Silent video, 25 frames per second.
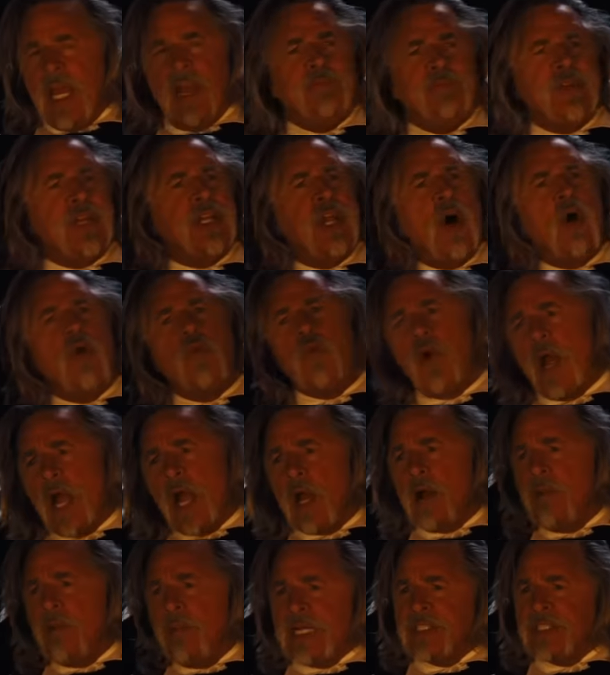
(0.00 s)
If you don't
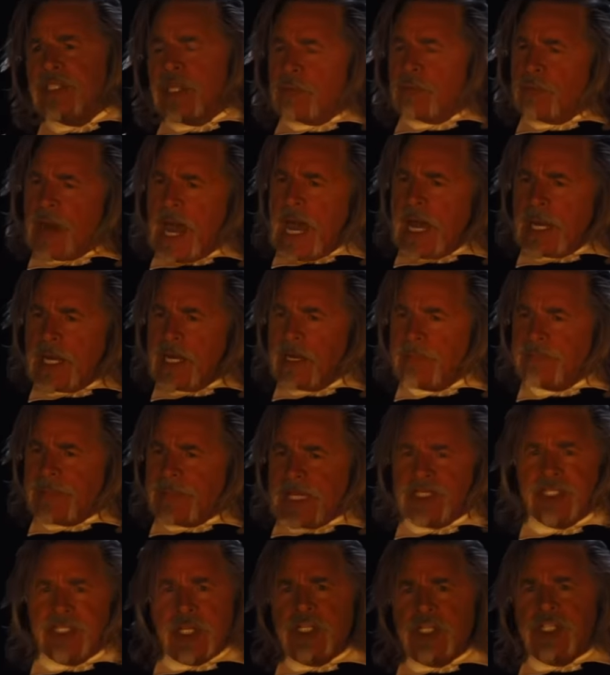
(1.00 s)
wear them as you ride up,
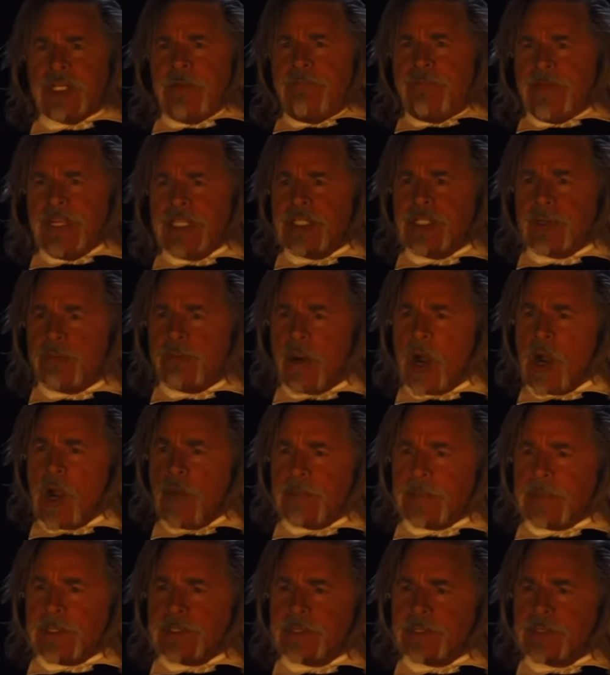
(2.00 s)
that just defeats the
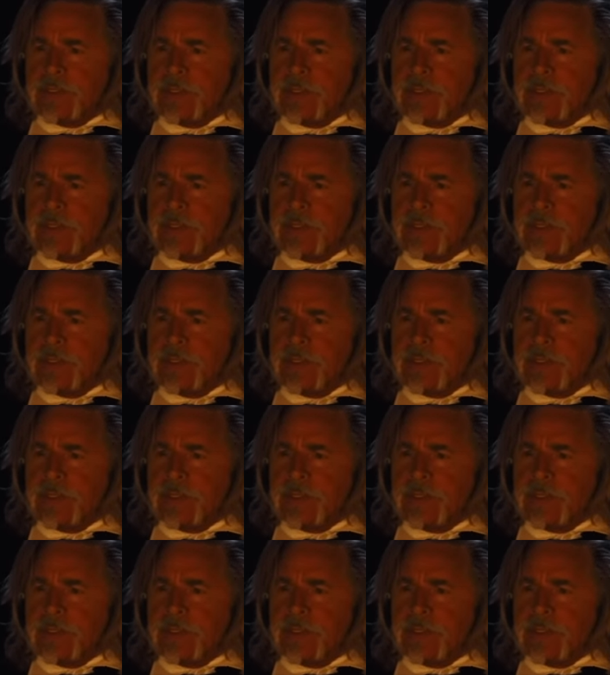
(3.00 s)
purpose.